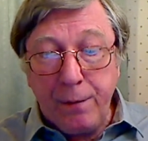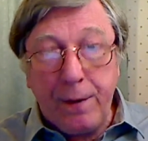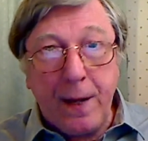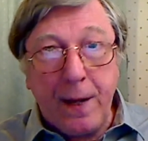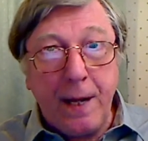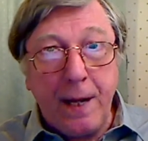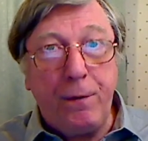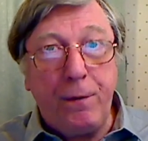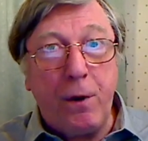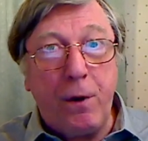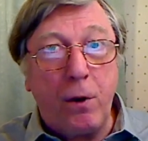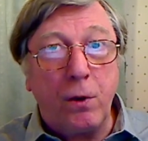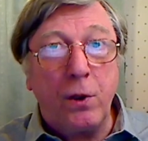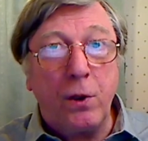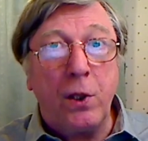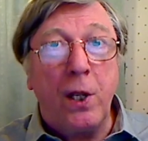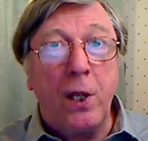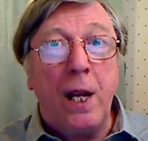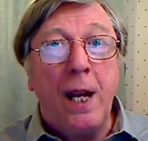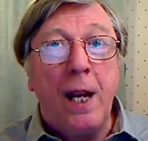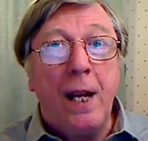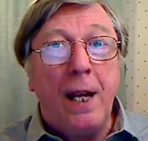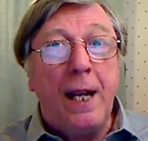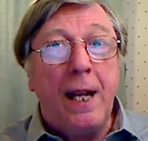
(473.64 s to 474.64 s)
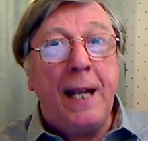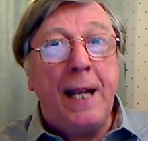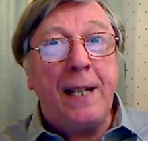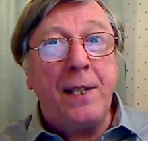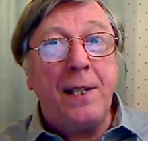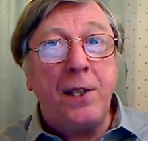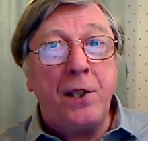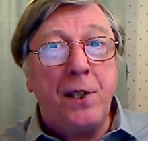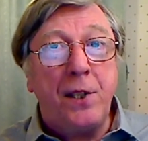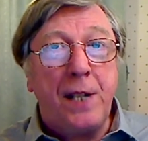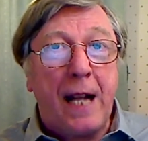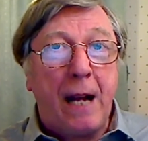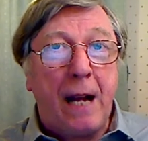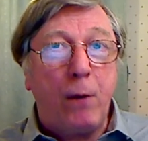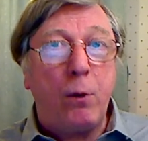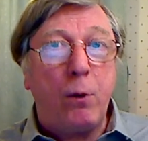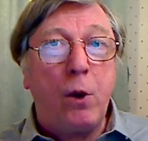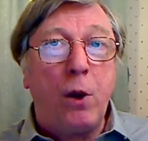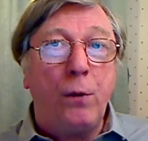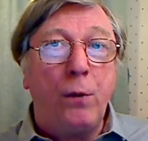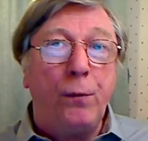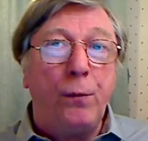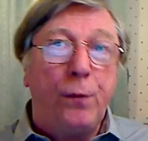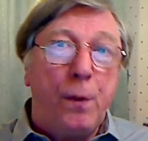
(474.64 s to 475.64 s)
Firefox, it has now
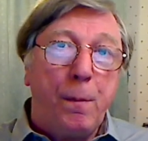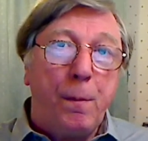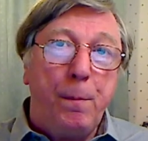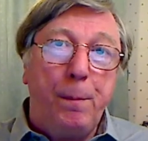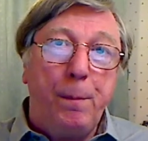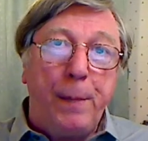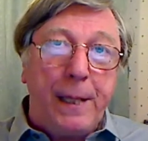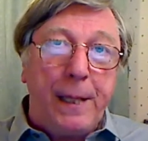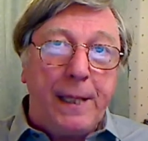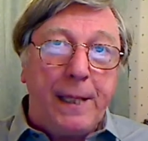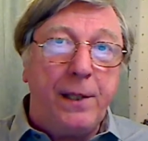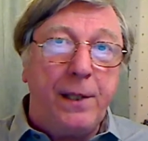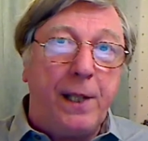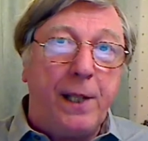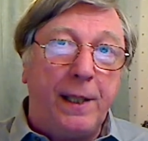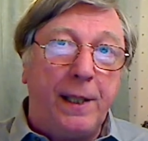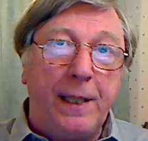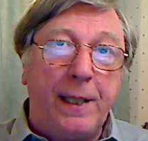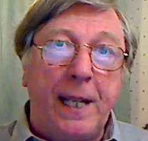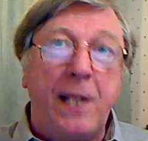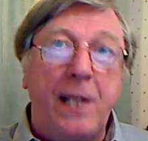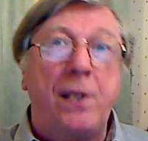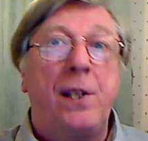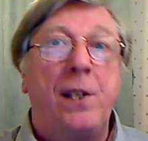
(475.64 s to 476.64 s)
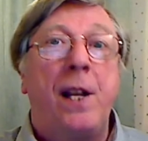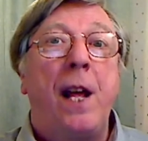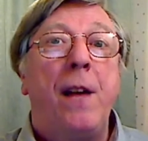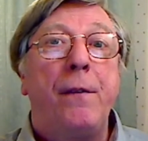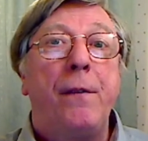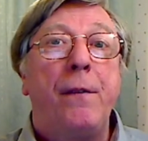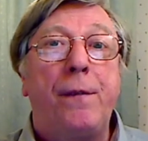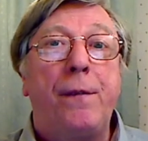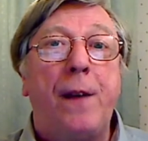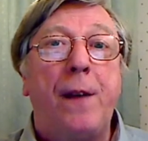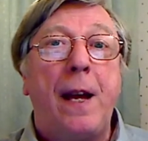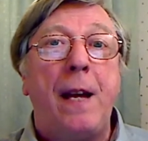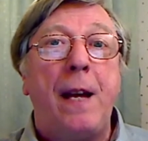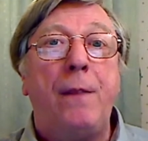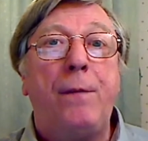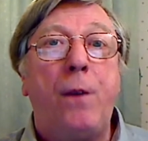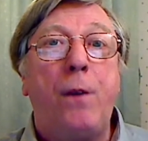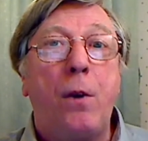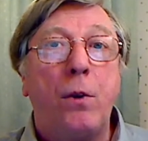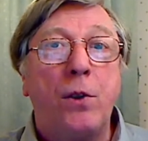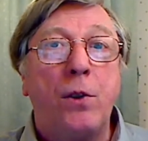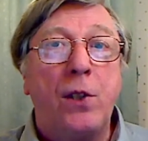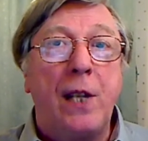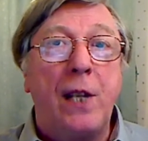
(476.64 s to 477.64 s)
gone from beta. Yes,
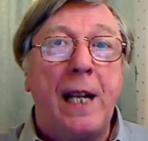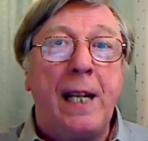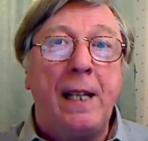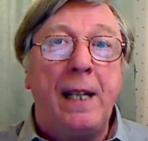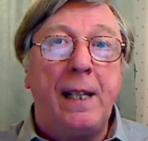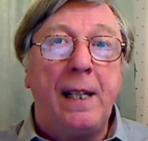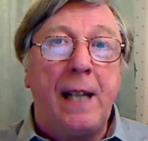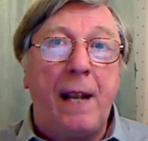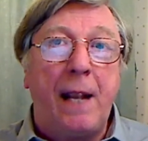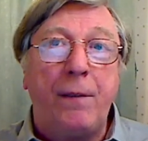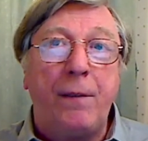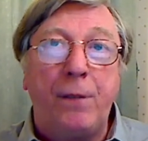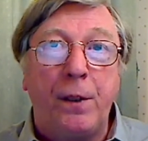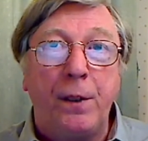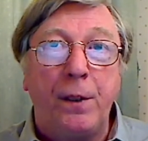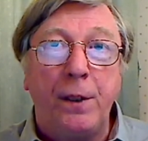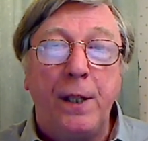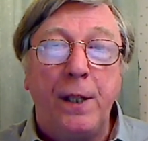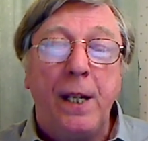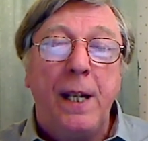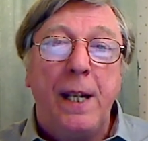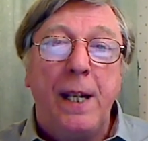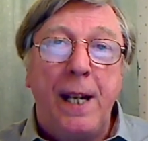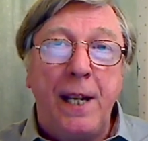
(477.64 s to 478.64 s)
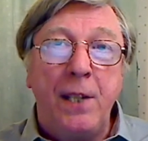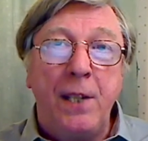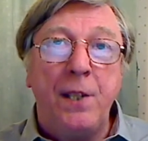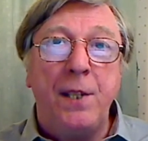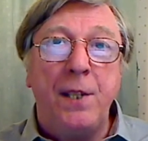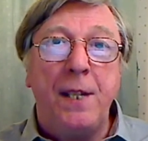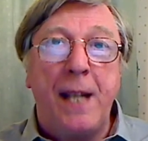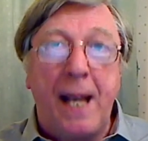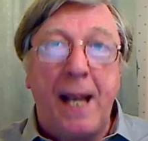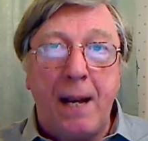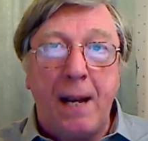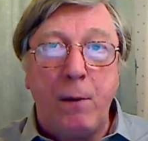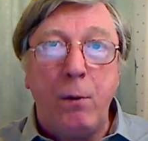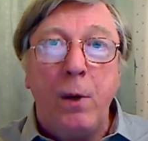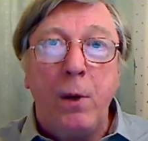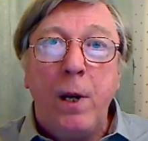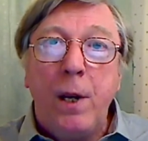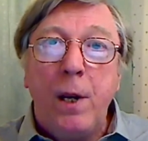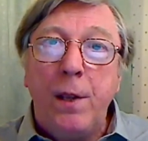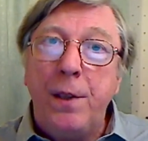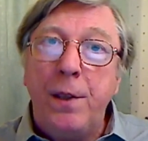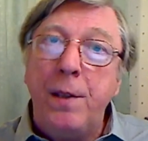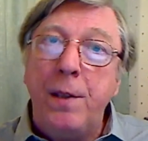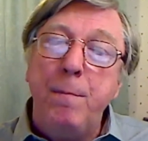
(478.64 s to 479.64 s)
Firefox 11 is now
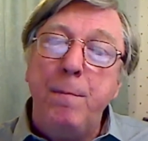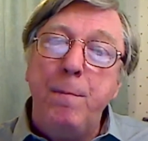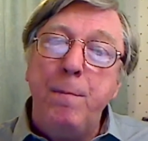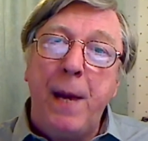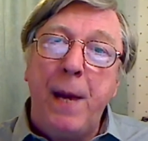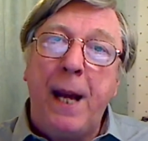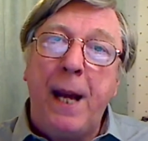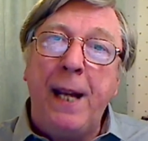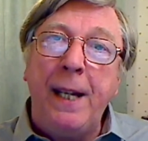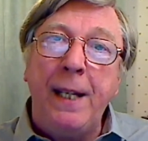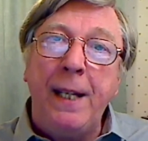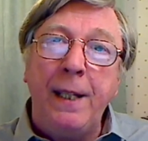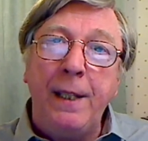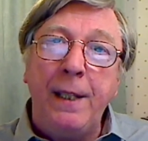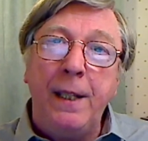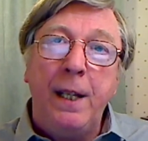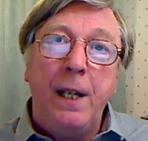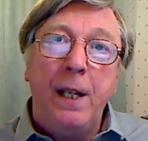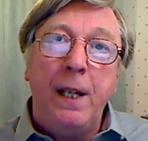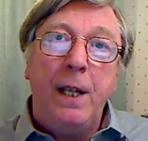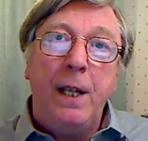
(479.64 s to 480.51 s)
the main